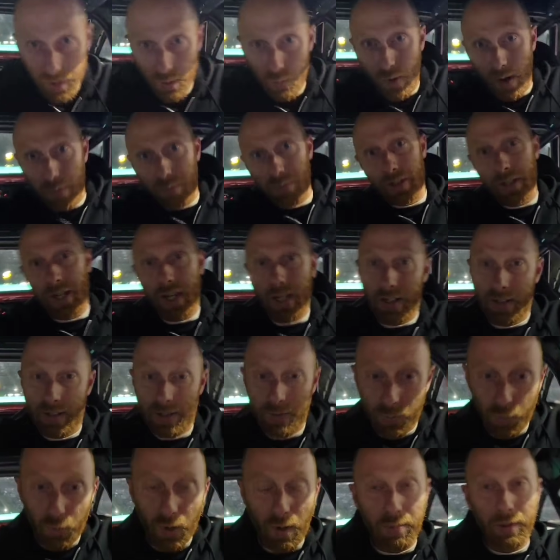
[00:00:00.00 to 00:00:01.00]
to replicate
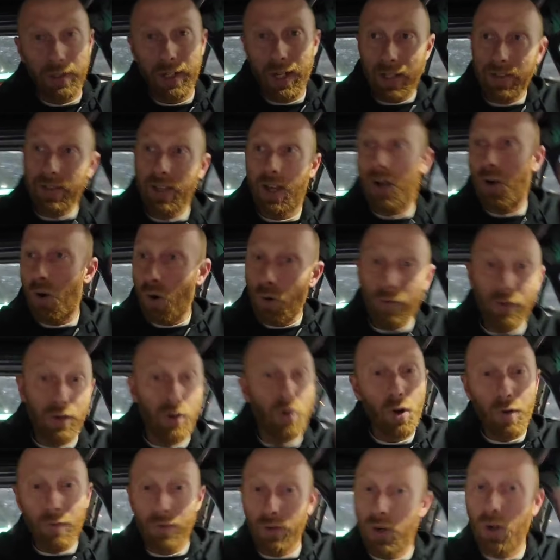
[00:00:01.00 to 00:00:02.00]
replicate that over
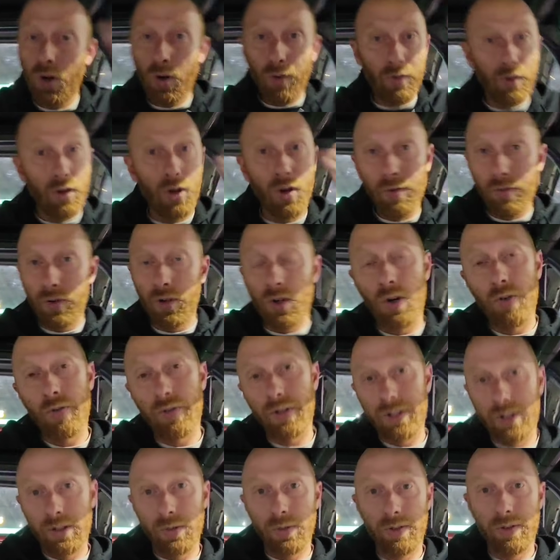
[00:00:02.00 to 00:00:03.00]
and over and over and over and over
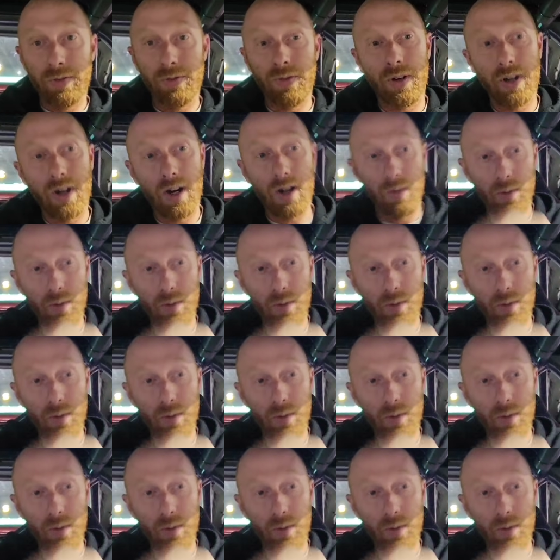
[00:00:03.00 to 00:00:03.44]
until we can figure out